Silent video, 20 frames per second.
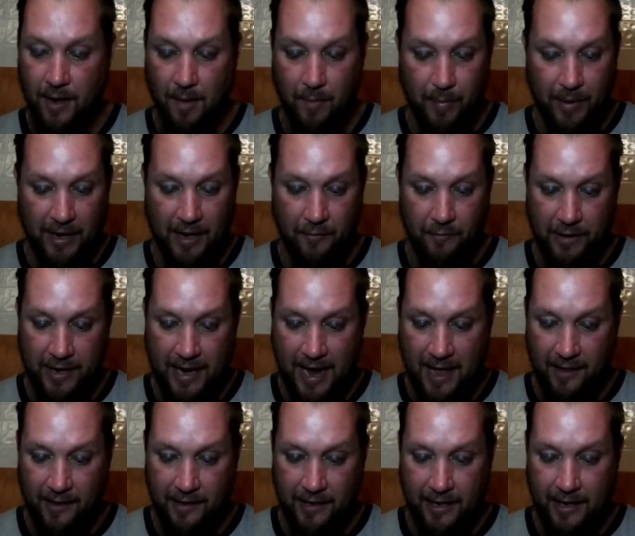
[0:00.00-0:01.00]
But in
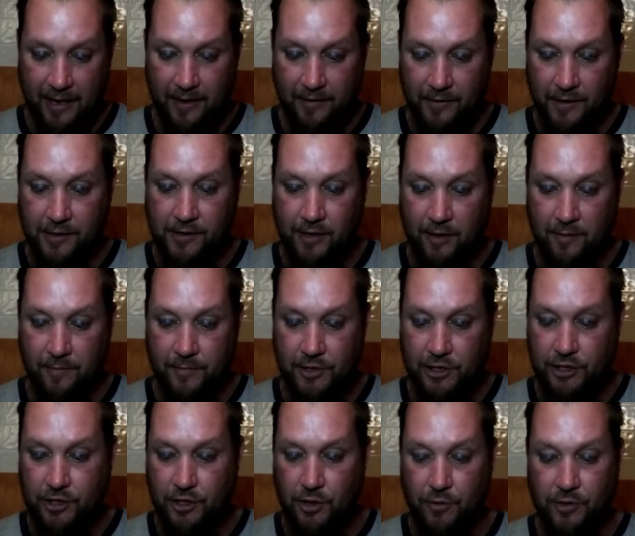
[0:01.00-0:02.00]
reality, the
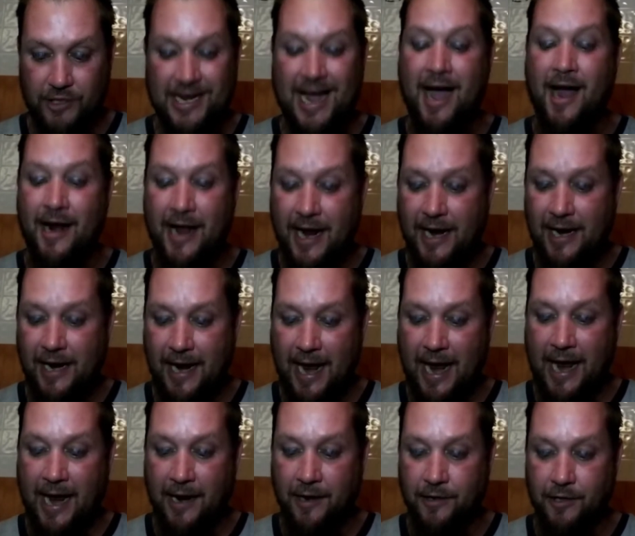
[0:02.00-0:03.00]
terms Teutonic
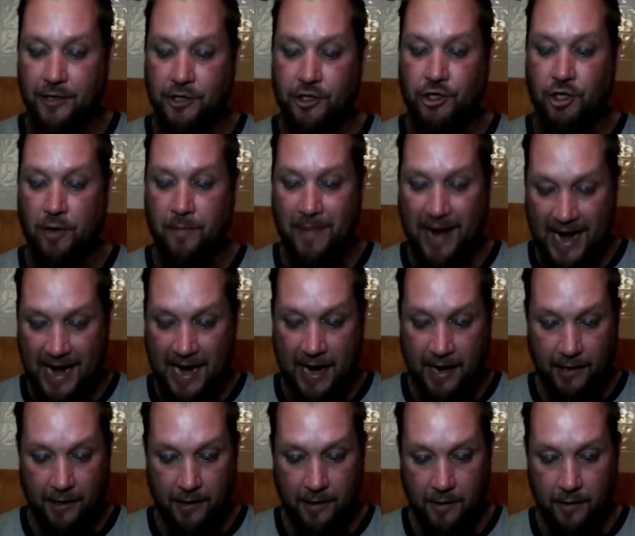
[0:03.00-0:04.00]
and
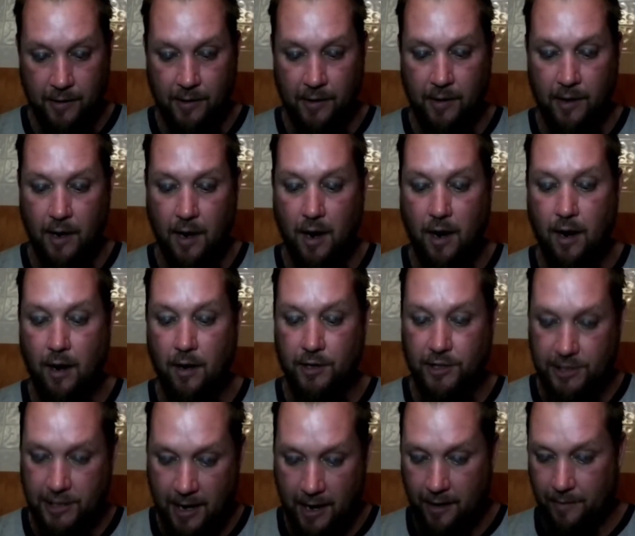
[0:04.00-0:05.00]
Germanic are
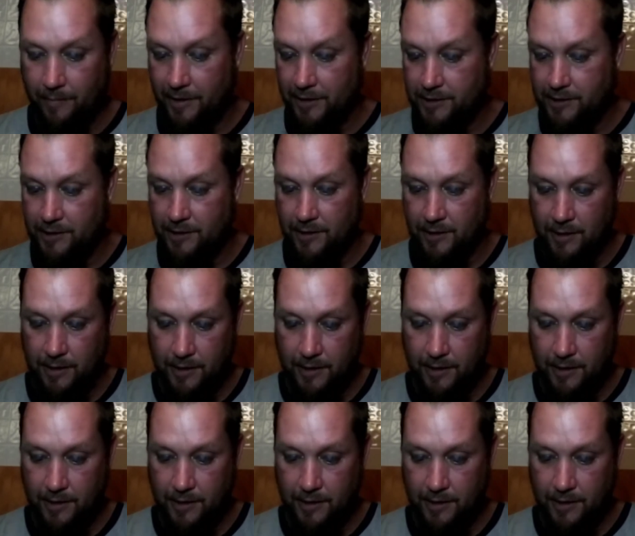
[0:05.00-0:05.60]
synonymous.